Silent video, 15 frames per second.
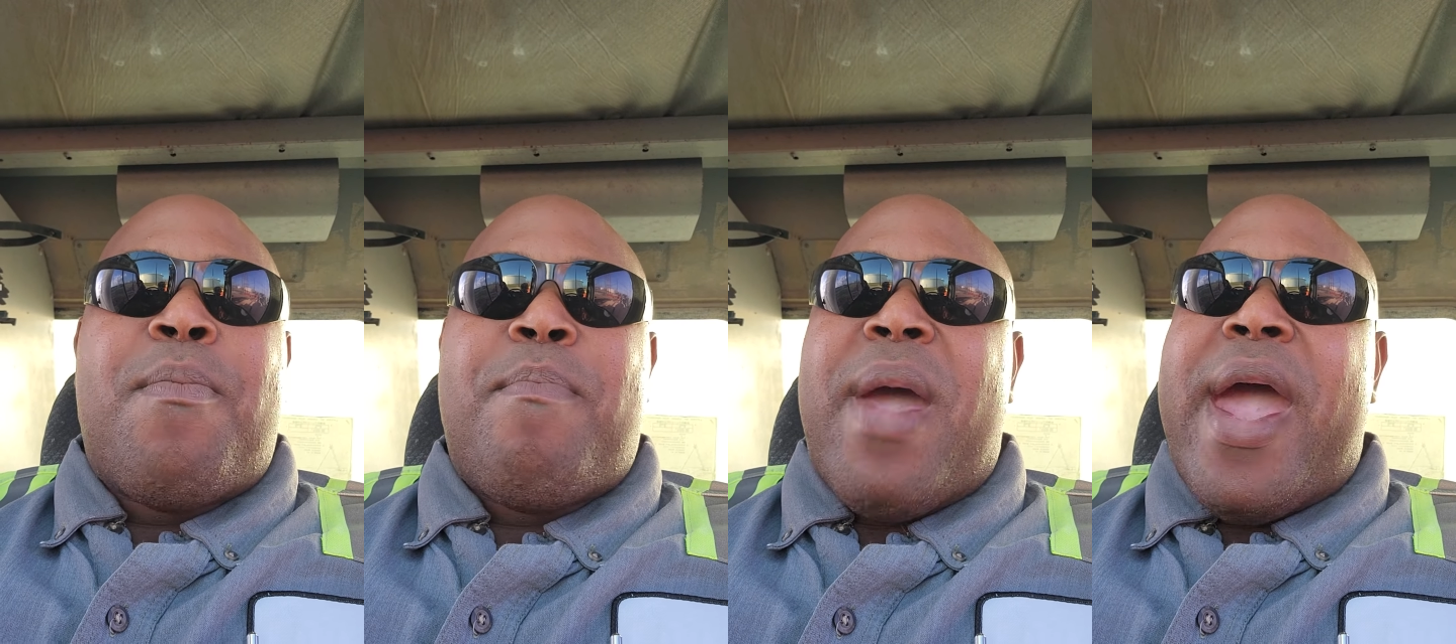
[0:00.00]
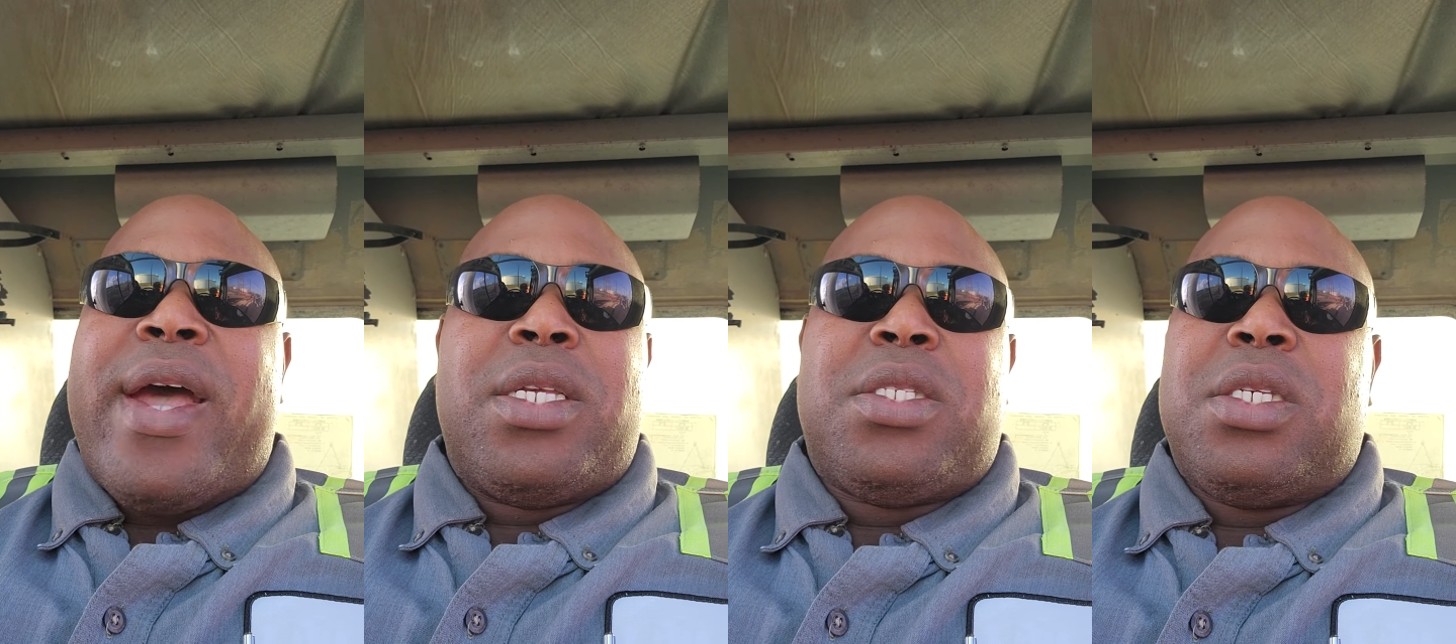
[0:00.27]

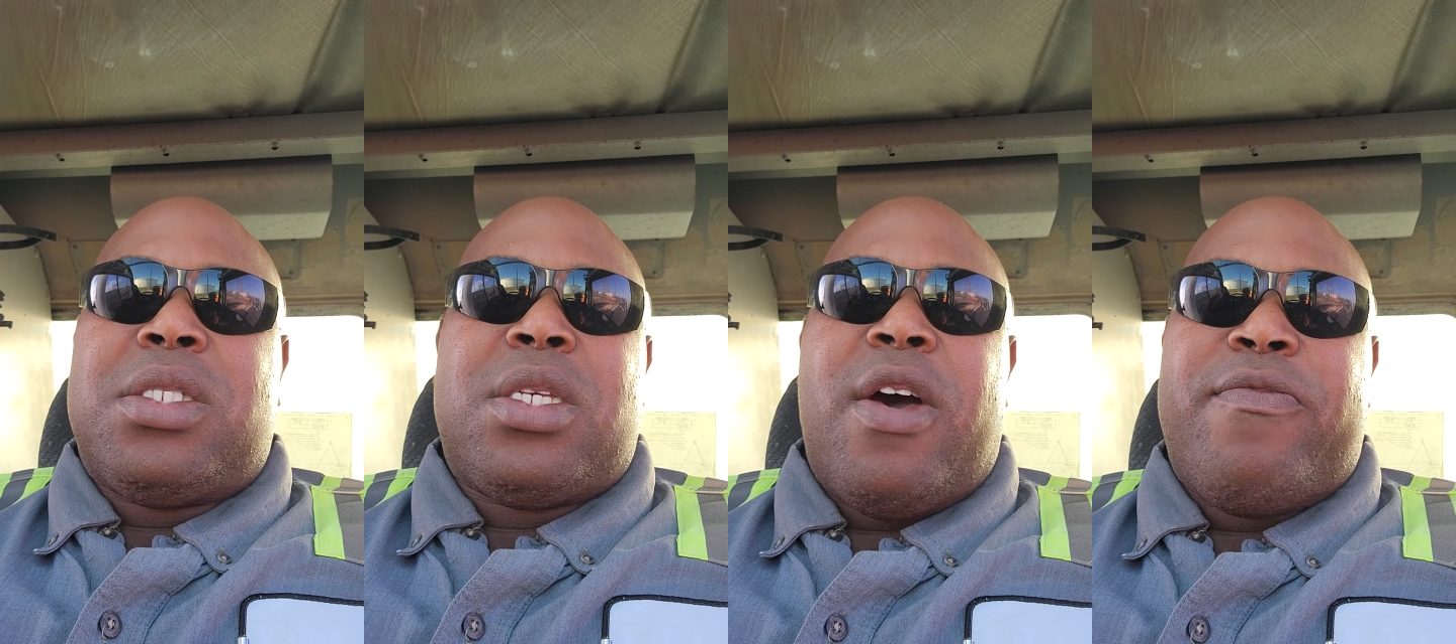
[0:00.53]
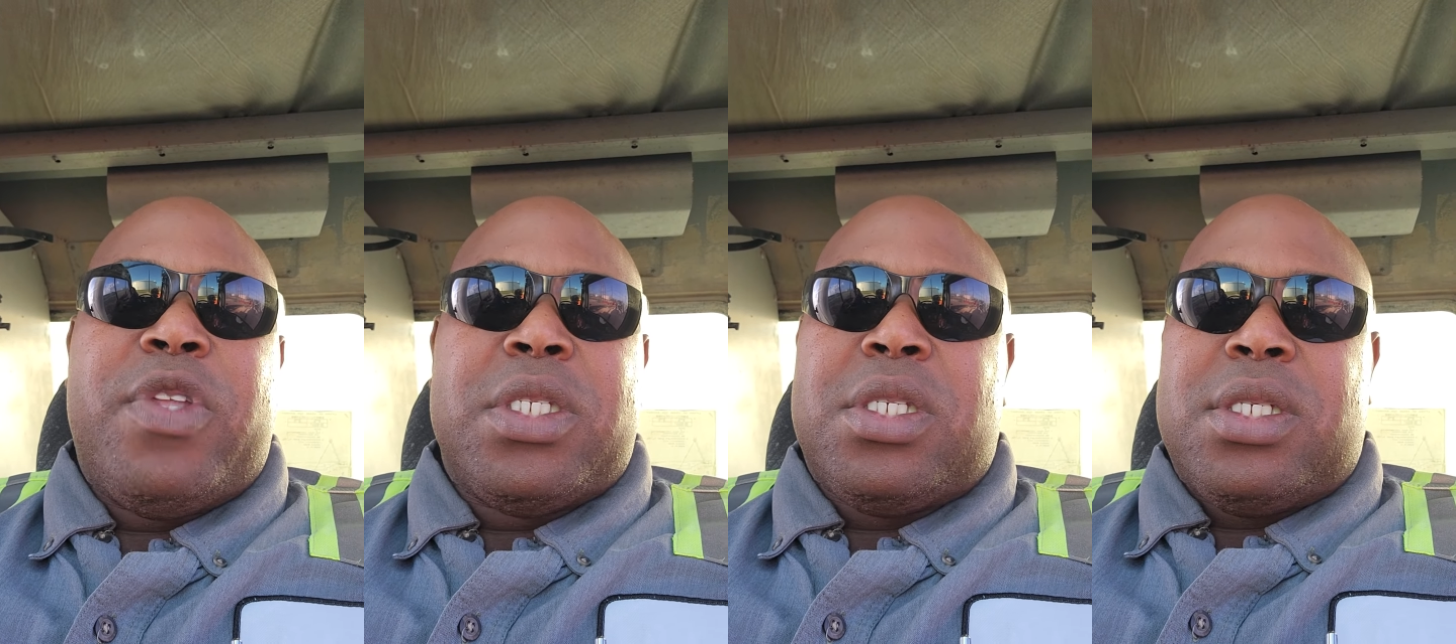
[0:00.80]
masses
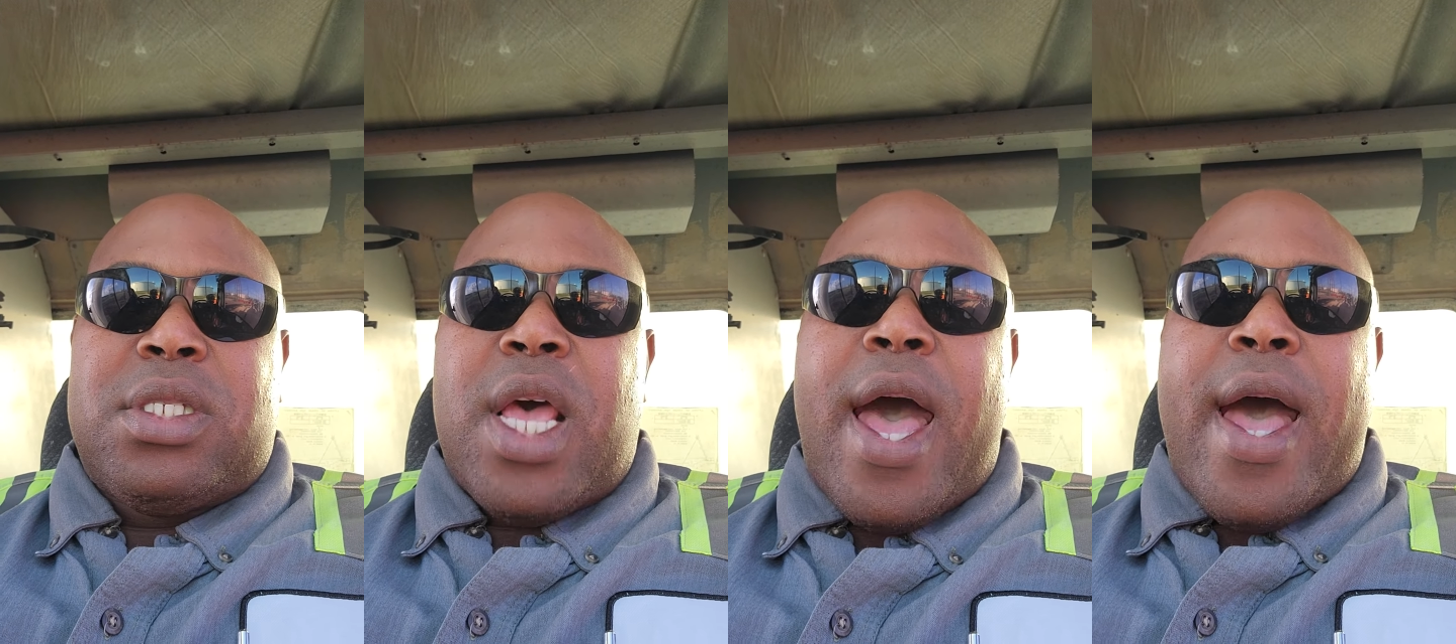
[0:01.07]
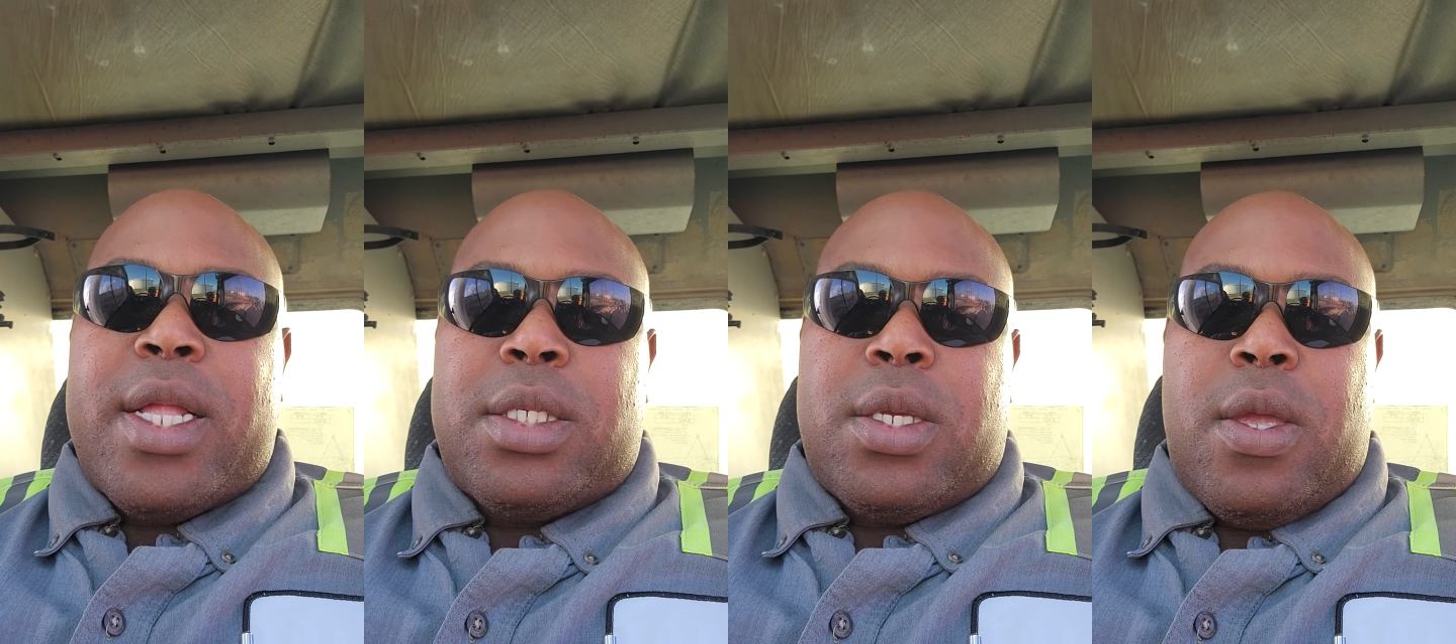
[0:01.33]
of the
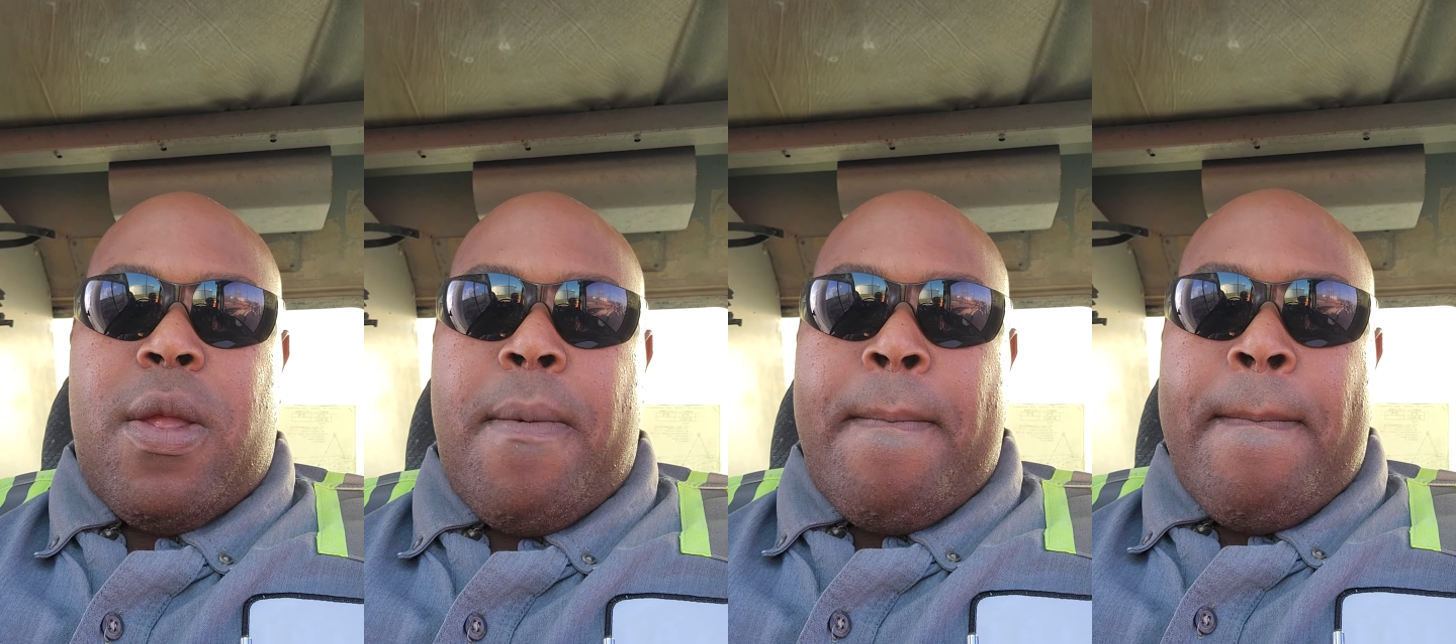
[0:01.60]
society.